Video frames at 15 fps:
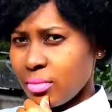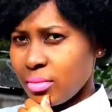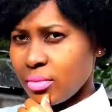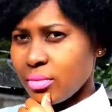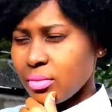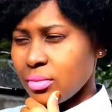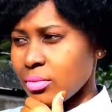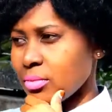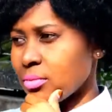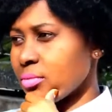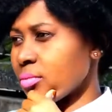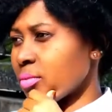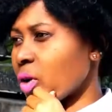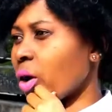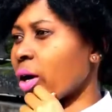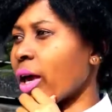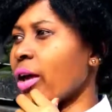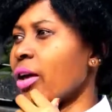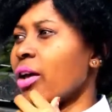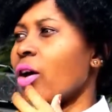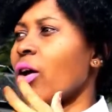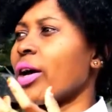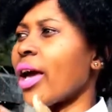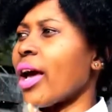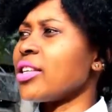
Mm. Okay, okay,